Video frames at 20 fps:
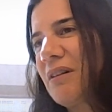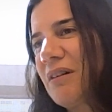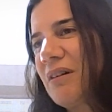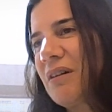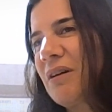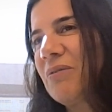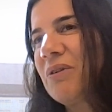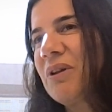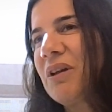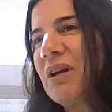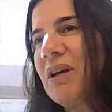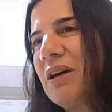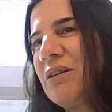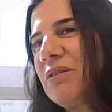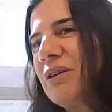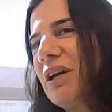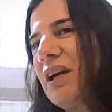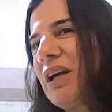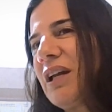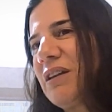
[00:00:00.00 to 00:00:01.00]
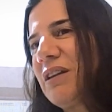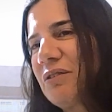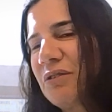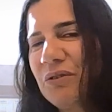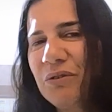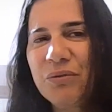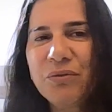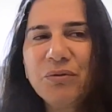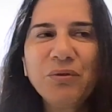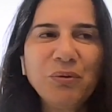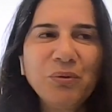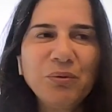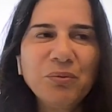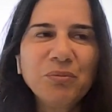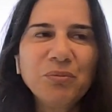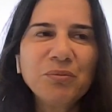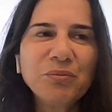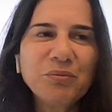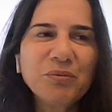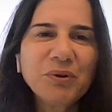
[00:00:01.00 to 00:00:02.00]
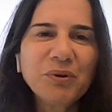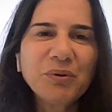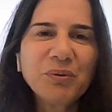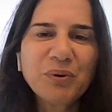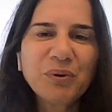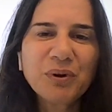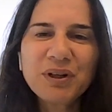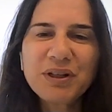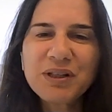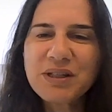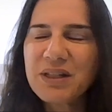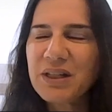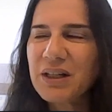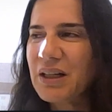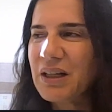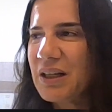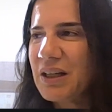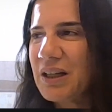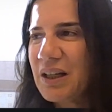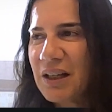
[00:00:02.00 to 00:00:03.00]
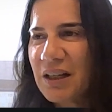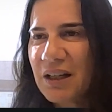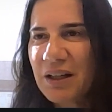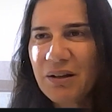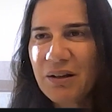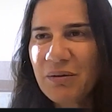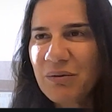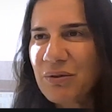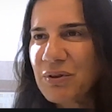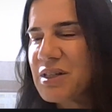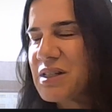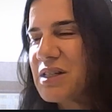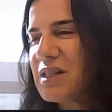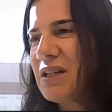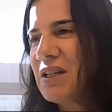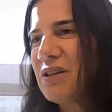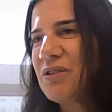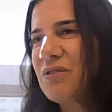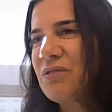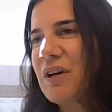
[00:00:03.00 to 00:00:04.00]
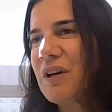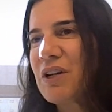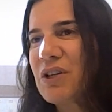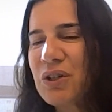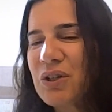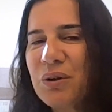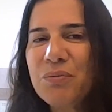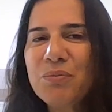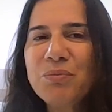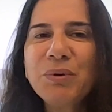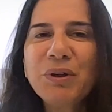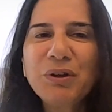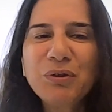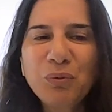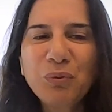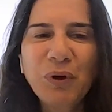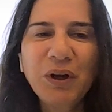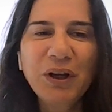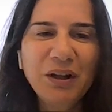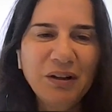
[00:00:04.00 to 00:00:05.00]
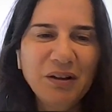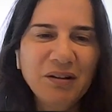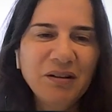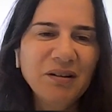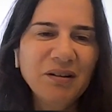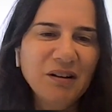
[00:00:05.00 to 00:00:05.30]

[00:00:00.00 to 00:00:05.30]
How they enter the room? What is the interaction between